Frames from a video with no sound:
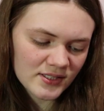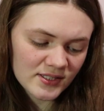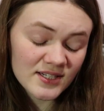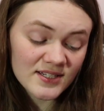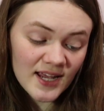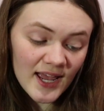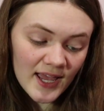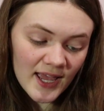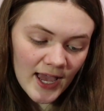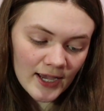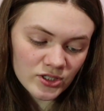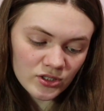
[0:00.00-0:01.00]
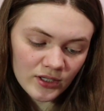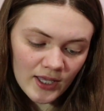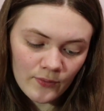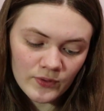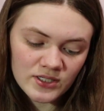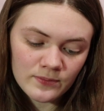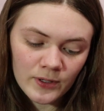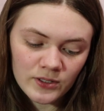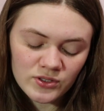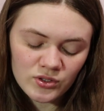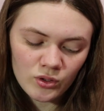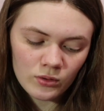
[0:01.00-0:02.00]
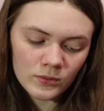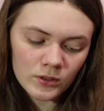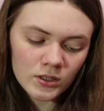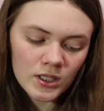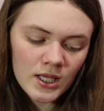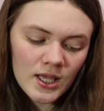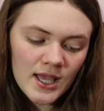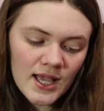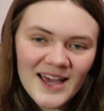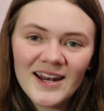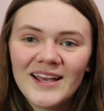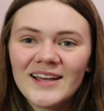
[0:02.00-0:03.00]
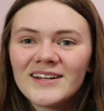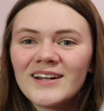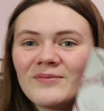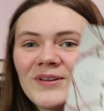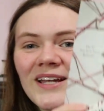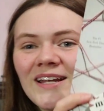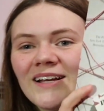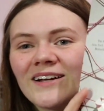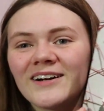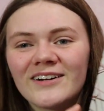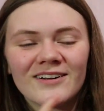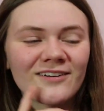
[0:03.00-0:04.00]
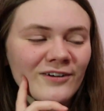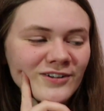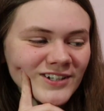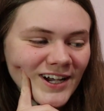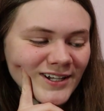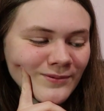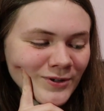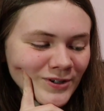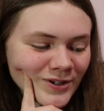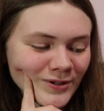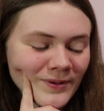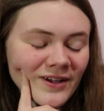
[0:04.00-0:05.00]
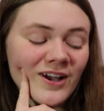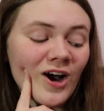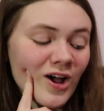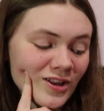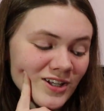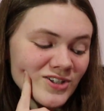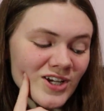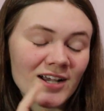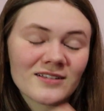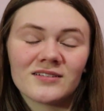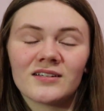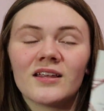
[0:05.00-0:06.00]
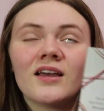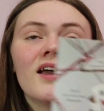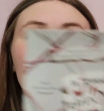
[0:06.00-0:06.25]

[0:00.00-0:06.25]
Today, actually, I went to Barnes & Noble, and I ended up getting A Good Girl's Guide to Murder by Holly Jackson.